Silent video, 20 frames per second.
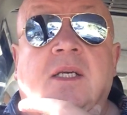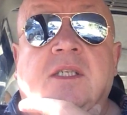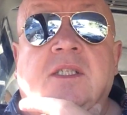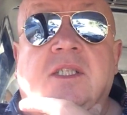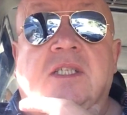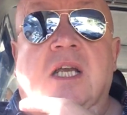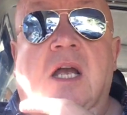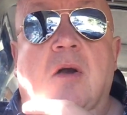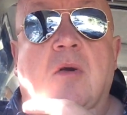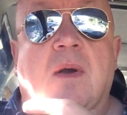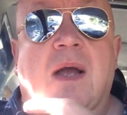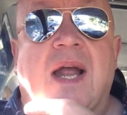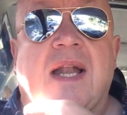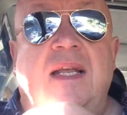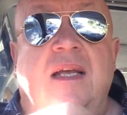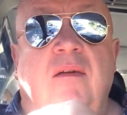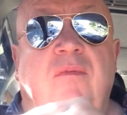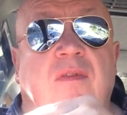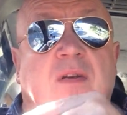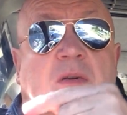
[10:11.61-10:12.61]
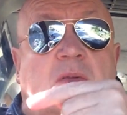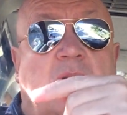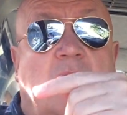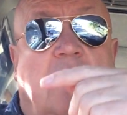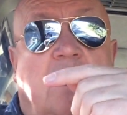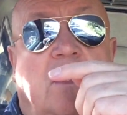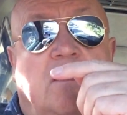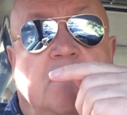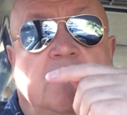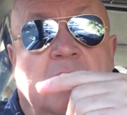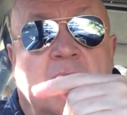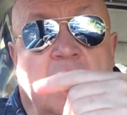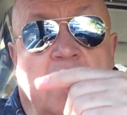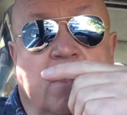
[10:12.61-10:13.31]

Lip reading: So any of you that are